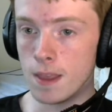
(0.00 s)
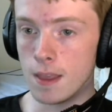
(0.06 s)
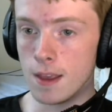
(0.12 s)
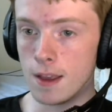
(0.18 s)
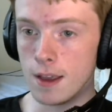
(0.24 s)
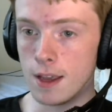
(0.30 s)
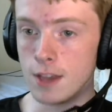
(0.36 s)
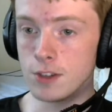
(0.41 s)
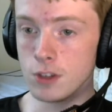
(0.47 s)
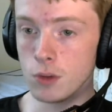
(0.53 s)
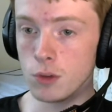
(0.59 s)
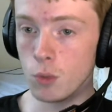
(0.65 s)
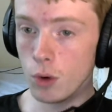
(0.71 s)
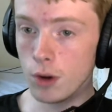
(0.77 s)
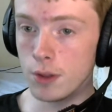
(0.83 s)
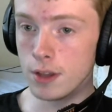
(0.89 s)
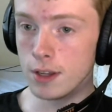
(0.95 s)
is it
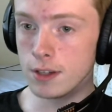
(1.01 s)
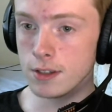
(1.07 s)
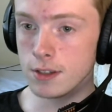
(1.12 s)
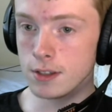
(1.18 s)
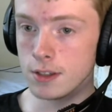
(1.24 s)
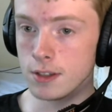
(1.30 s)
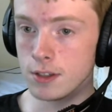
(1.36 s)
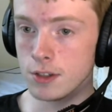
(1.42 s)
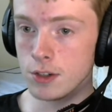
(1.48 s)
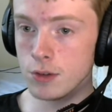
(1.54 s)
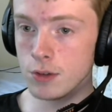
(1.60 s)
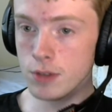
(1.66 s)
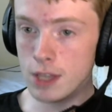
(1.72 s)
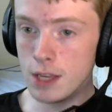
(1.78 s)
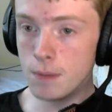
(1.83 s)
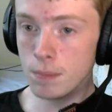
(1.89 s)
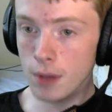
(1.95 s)
worth it to
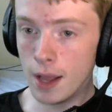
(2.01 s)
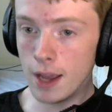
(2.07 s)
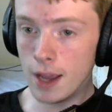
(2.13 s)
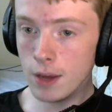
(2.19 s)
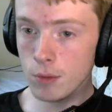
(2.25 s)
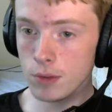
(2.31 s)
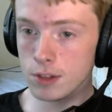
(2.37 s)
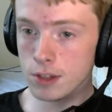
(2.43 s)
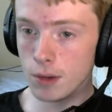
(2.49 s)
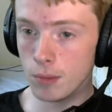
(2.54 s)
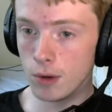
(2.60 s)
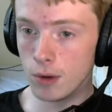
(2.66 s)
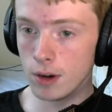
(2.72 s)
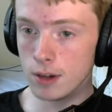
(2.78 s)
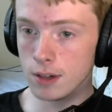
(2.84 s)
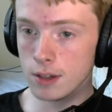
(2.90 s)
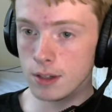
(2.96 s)
keep playing with
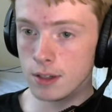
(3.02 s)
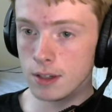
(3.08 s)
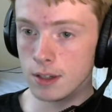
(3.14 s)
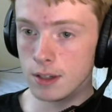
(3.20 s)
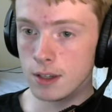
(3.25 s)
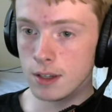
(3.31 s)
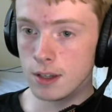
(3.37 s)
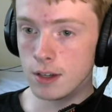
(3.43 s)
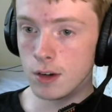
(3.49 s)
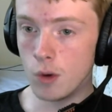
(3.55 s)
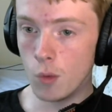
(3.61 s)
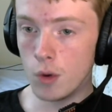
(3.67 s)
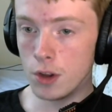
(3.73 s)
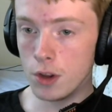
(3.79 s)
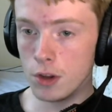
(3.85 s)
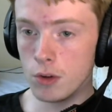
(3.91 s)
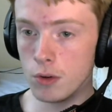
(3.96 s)
someone
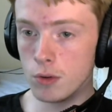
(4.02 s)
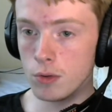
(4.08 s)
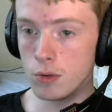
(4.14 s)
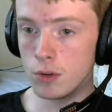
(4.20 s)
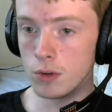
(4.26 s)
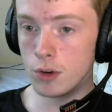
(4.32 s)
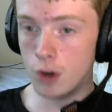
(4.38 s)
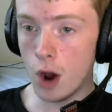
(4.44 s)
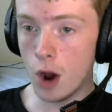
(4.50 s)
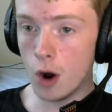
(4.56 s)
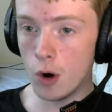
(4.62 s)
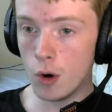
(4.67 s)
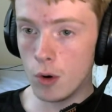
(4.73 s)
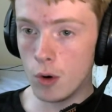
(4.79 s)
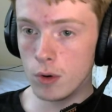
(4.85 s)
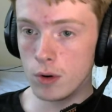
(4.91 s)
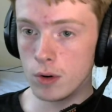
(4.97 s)
when you
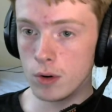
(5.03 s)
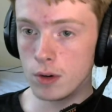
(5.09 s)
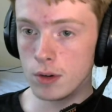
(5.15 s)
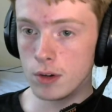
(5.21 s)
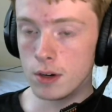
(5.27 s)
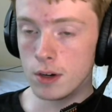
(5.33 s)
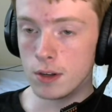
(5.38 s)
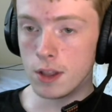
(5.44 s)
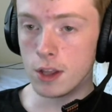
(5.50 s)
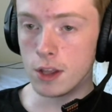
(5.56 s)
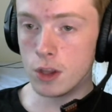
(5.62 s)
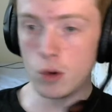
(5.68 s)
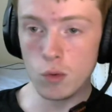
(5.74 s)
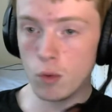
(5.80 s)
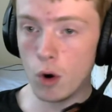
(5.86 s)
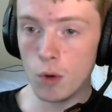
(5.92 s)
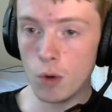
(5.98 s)
know that you
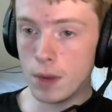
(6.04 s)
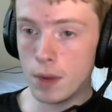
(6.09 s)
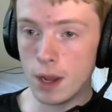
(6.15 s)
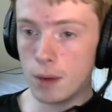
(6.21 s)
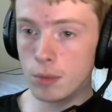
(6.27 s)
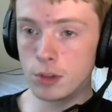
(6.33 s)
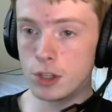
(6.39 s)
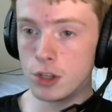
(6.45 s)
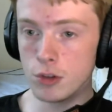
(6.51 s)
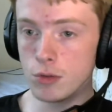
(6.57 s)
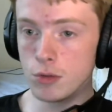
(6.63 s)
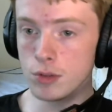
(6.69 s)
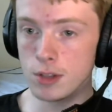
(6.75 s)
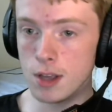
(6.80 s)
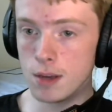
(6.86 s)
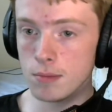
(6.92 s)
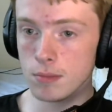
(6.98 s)
won't be able to use
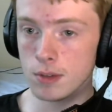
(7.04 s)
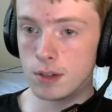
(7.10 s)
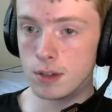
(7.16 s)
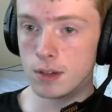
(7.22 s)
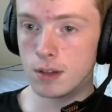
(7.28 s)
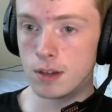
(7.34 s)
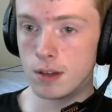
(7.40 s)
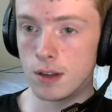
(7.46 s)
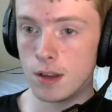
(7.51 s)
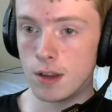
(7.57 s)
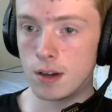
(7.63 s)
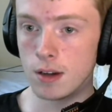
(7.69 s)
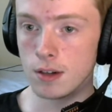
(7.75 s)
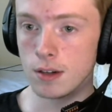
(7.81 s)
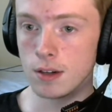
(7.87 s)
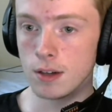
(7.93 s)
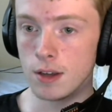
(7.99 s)
them
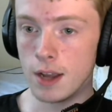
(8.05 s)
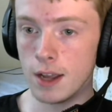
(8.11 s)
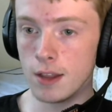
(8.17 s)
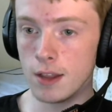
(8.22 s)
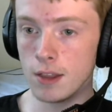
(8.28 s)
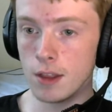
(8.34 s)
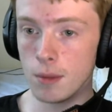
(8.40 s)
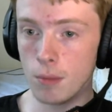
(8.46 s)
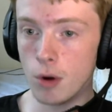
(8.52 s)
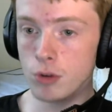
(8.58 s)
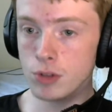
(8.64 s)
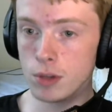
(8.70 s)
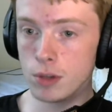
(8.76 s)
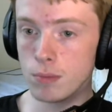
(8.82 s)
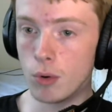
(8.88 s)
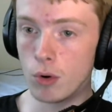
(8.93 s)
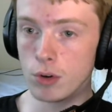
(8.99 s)
in the most
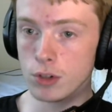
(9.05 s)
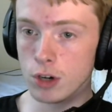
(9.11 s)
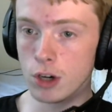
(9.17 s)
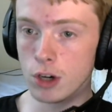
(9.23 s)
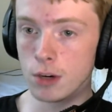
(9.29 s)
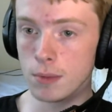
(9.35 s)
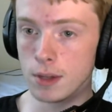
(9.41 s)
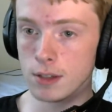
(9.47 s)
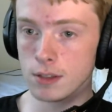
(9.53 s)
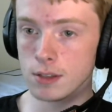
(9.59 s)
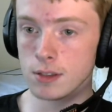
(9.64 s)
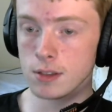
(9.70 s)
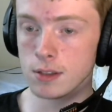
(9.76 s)
important tournaments?